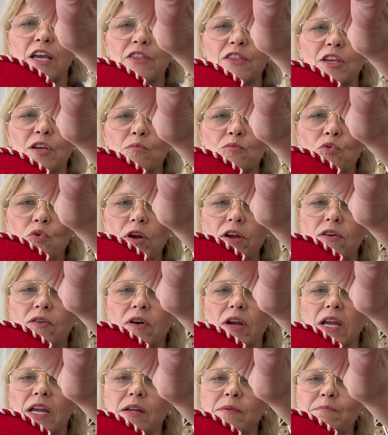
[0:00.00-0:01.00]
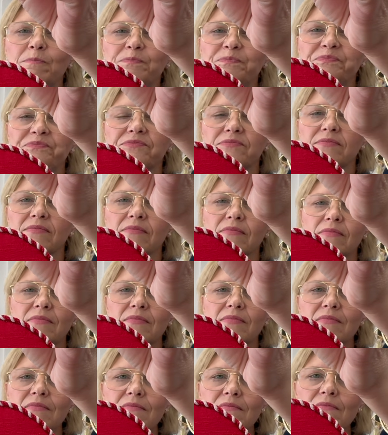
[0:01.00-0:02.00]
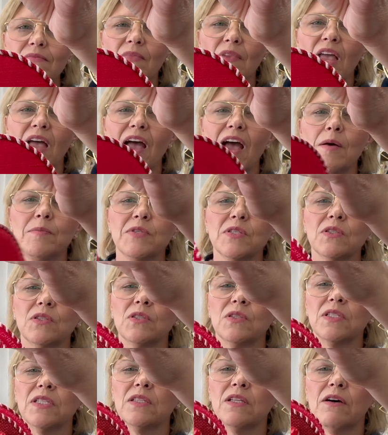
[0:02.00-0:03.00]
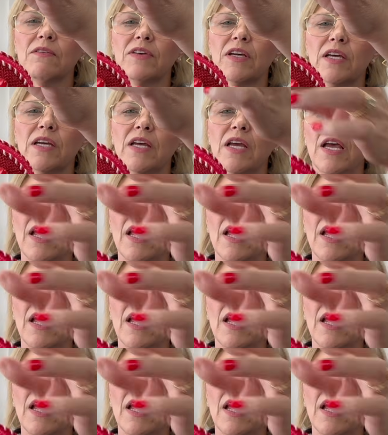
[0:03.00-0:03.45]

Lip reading: the embroidery. Absolutely love it.